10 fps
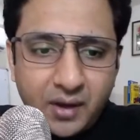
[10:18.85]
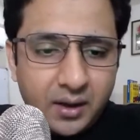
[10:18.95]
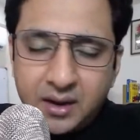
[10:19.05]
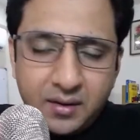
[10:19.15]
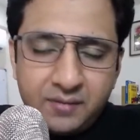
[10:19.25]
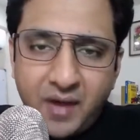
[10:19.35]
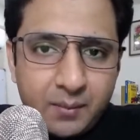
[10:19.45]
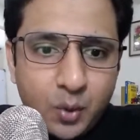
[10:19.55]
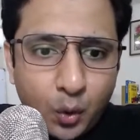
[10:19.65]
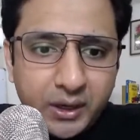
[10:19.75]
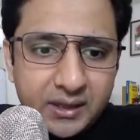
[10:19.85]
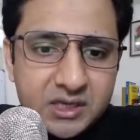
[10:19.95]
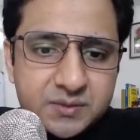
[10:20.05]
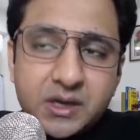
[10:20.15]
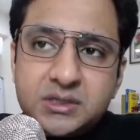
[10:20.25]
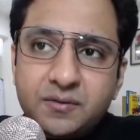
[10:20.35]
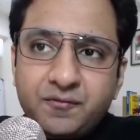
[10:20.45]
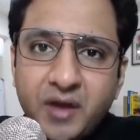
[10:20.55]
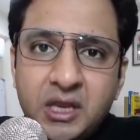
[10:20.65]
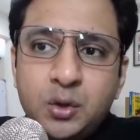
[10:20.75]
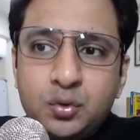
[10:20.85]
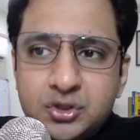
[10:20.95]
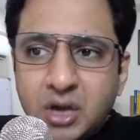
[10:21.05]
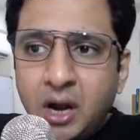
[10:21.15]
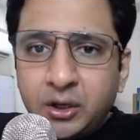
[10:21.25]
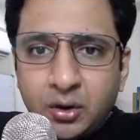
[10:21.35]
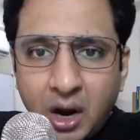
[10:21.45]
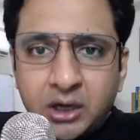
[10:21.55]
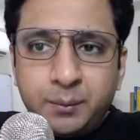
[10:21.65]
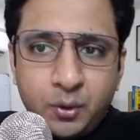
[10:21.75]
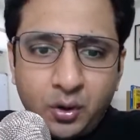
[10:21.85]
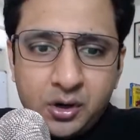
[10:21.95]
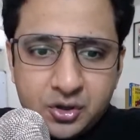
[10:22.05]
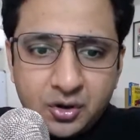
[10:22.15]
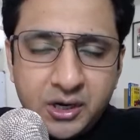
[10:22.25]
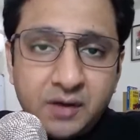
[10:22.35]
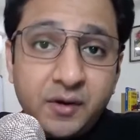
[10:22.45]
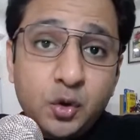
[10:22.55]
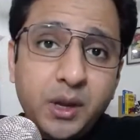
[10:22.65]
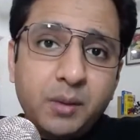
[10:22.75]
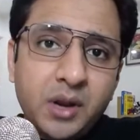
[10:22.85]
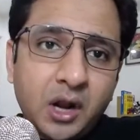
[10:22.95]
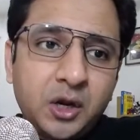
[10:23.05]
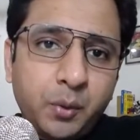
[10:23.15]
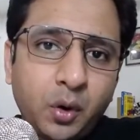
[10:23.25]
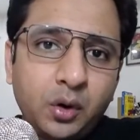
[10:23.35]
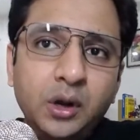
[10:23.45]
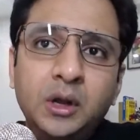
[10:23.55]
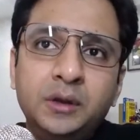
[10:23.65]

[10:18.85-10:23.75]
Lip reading: and why I'm quoting this, because when you start your entrepreneurial journey and when you become an entrepreneur,